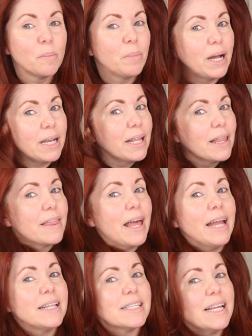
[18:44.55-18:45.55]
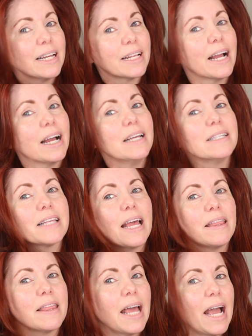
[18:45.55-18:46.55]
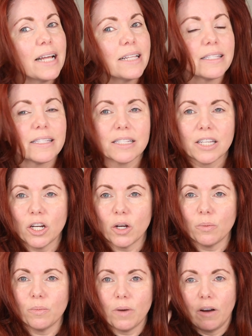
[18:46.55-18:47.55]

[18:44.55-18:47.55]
But that is it, guys. And that's, you know,